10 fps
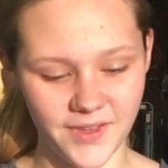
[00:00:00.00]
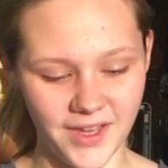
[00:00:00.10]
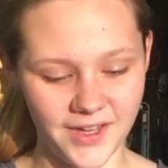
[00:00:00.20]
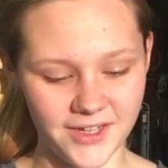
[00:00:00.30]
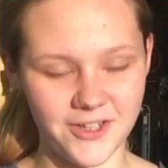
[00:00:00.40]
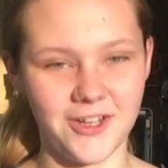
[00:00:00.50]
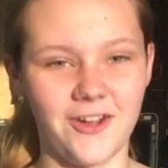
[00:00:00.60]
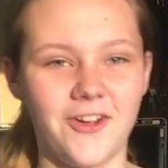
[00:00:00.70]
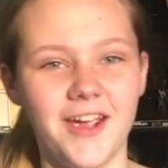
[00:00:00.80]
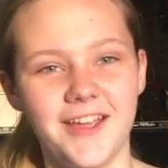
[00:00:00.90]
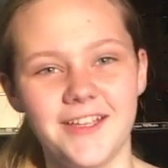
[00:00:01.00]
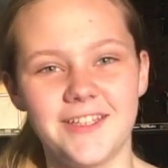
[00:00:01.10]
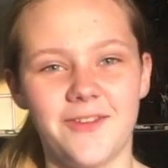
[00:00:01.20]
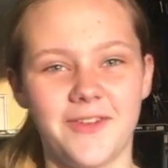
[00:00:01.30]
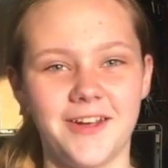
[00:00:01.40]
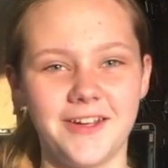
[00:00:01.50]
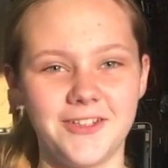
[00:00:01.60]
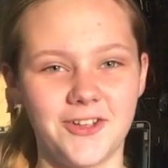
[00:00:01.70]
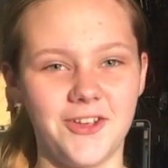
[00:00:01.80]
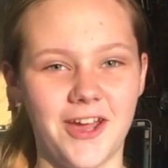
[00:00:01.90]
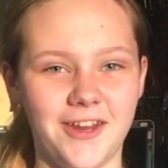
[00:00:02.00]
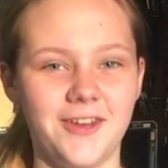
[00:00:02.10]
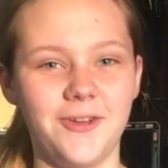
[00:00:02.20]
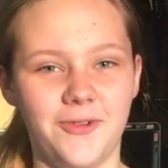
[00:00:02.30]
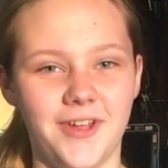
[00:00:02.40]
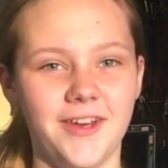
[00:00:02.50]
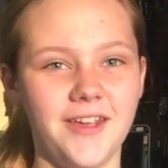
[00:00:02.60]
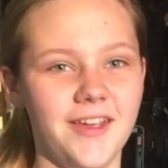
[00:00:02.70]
and it turned out great. So I'm going to show you how to do one.